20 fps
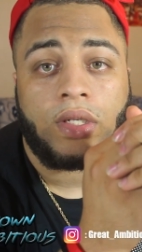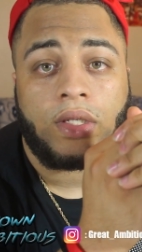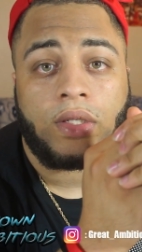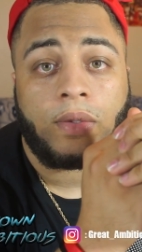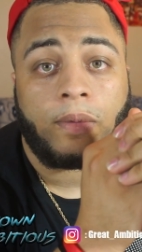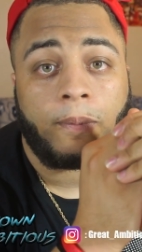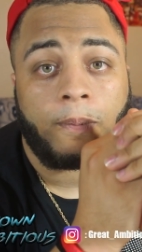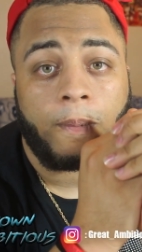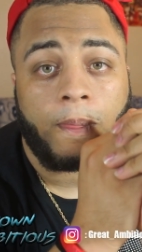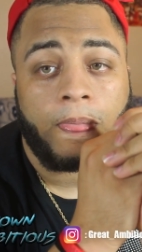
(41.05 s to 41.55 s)

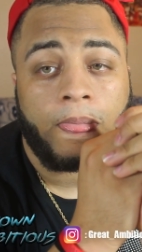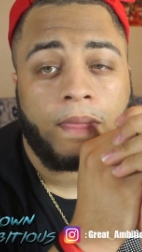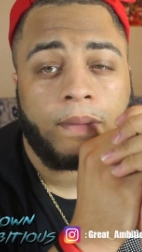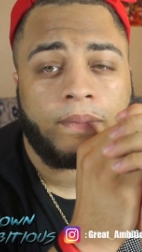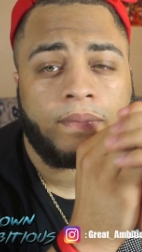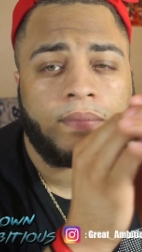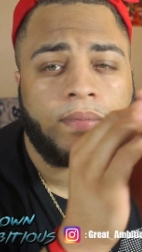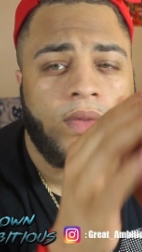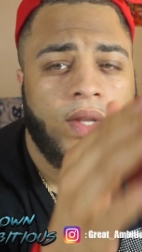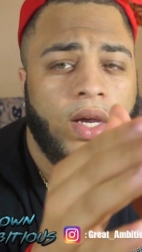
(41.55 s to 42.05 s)
Um,
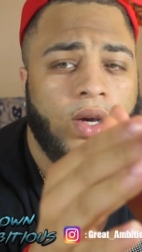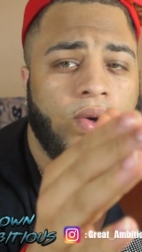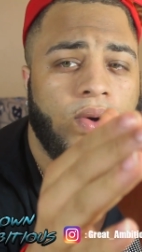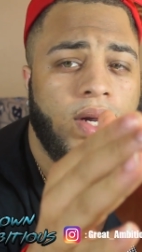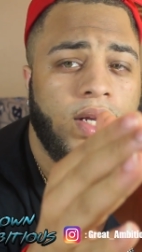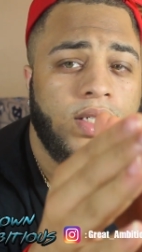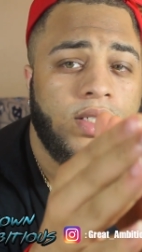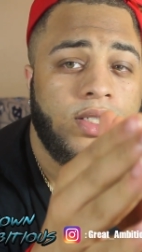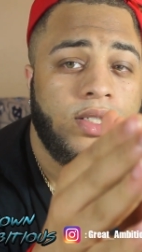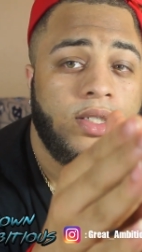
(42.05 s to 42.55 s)
not
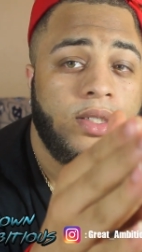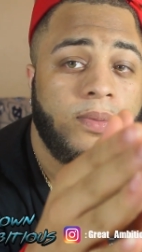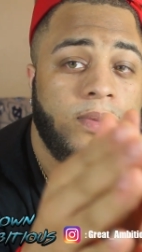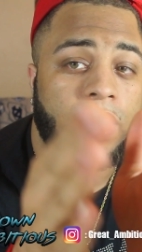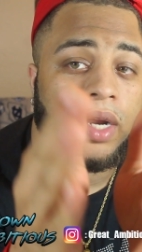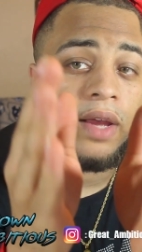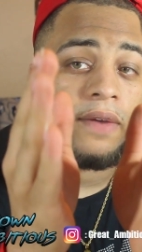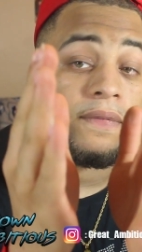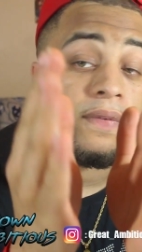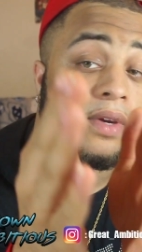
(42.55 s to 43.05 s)
quite sure,
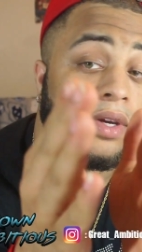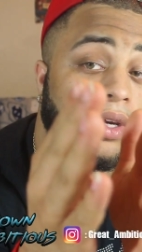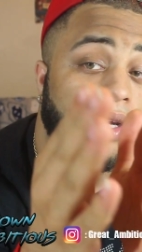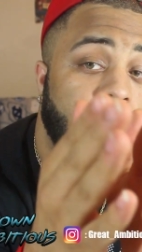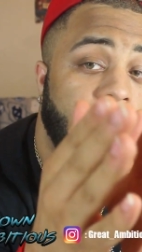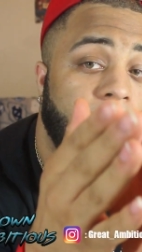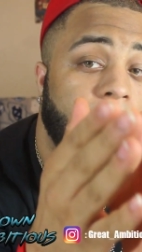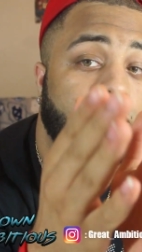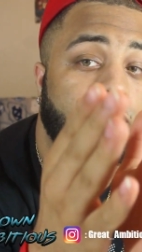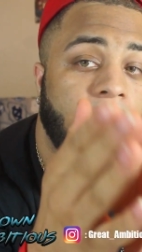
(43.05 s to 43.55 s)
but I'll
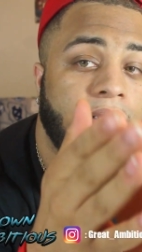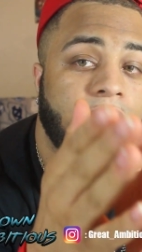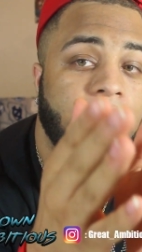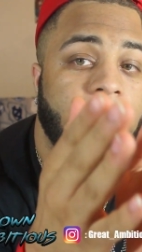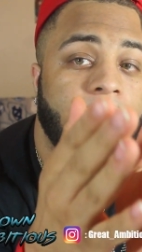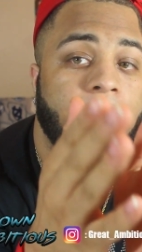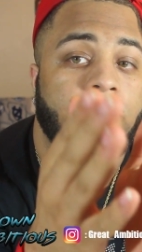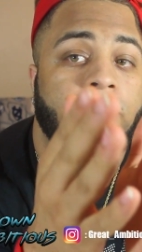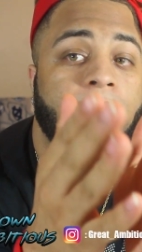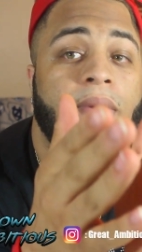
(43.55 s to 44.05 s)
figure it out by the
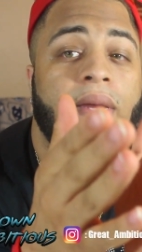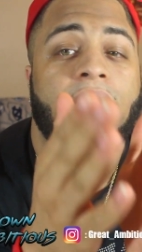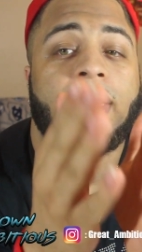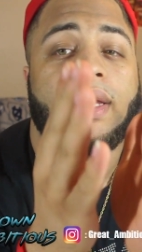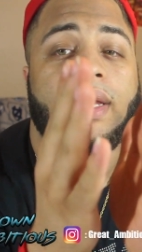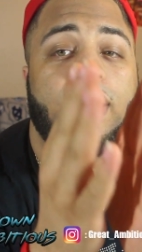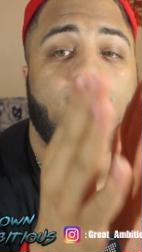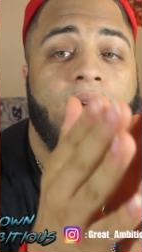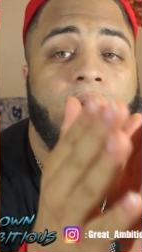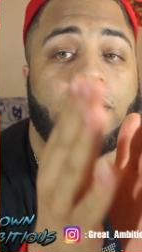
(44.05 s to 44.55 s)
time
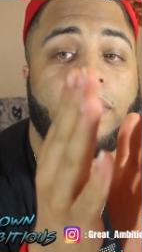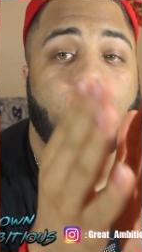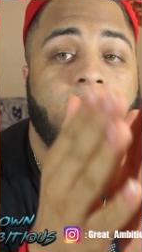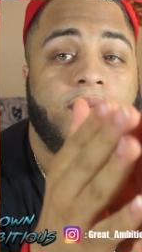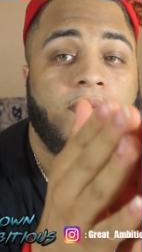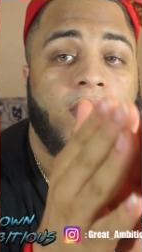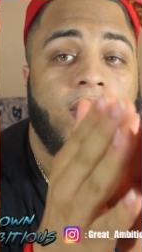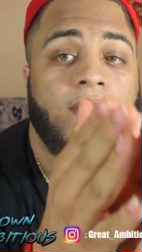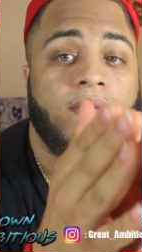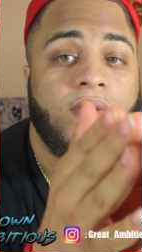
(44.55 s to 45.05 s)
I
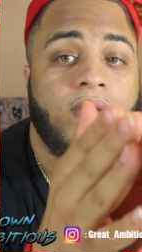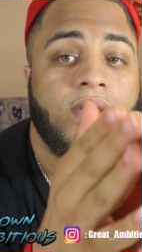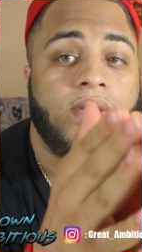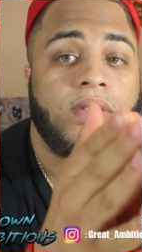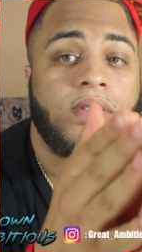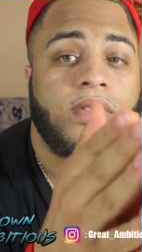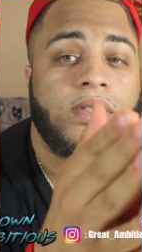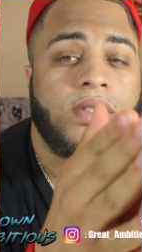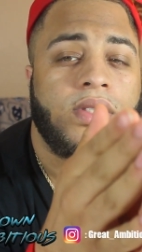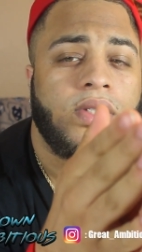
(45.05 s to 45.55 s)
reach
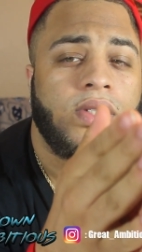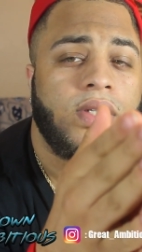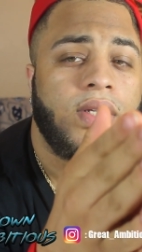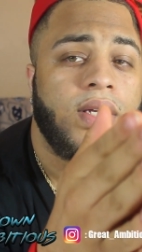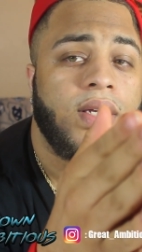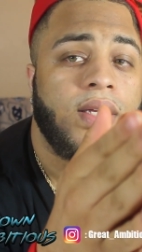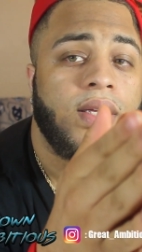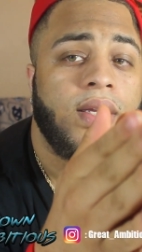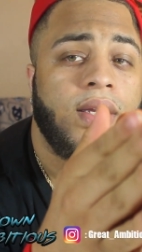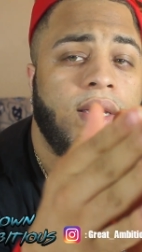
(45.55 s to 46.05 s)
500. So
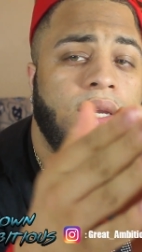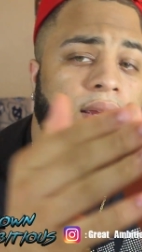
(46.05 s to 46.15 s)
yeah,